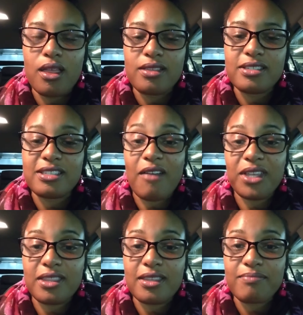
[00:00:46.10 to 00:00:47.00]

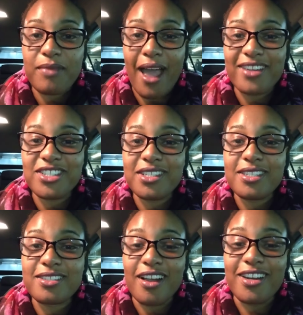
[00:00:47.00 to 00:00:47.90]
7th. I actually
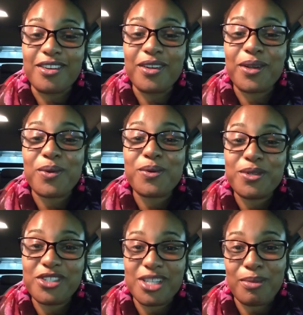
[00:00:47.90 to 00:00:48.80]
started on a
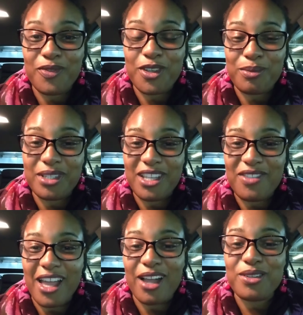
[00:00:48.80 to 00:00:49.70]
cruise ship, if you can believe
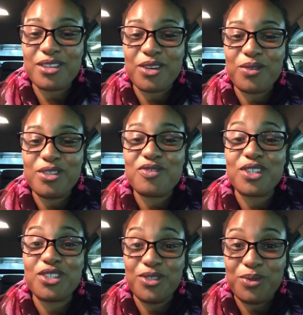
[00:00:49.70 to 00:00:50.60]
that. I was on a cruise for
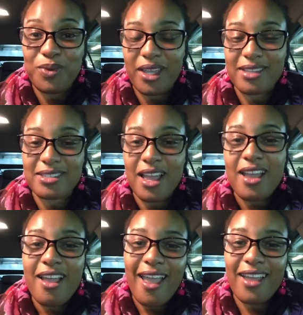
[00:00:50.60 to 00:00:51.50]
2 weeks.
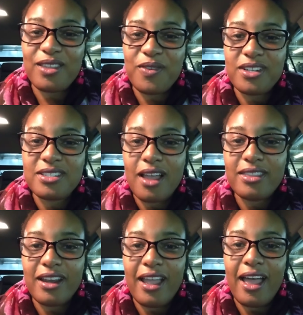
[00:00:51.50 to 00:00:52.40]
And the first thought
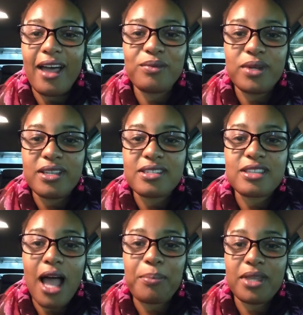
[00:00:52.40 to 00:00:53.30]
that I had was
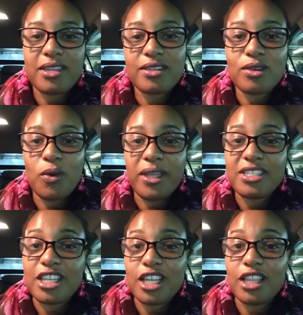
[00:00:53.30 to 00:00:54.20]
I'm either going
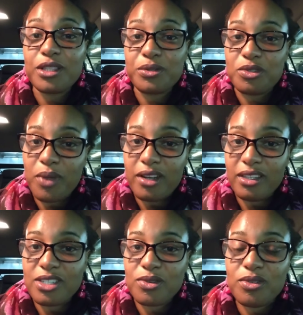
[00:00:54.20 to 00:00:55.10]
to lose weight on
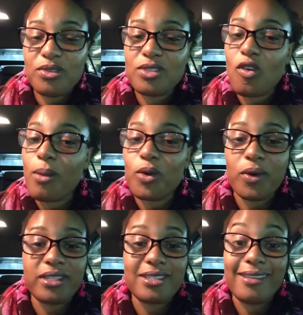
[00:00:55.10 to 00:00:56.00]
this cruise or I'm
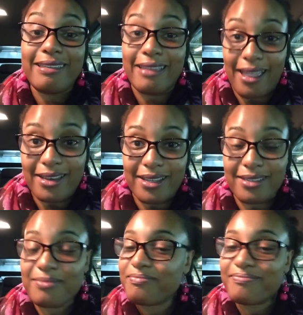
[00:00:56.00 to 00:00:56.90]
going to gain
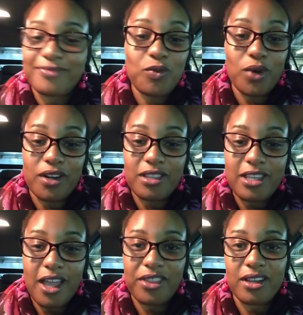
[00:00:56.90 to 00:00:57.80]
it, one or
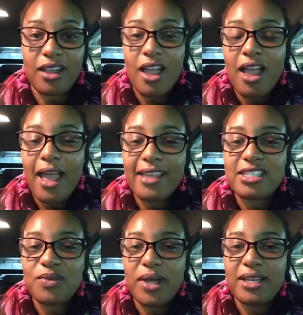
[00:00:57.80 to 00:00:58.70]
the other. And
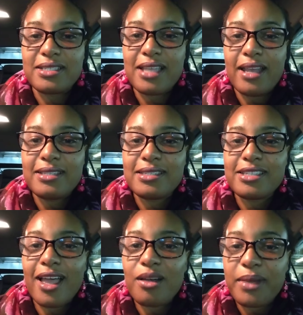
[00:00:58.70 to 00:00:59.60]
so what I decided to
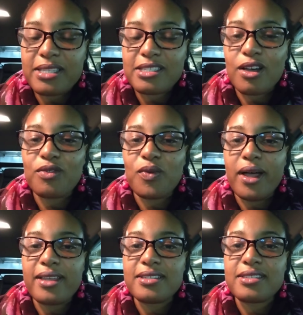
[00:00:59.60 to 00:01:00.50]
tell myself
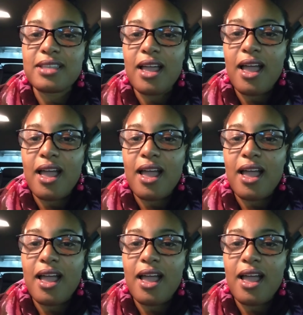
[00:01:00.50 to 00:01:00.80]
was,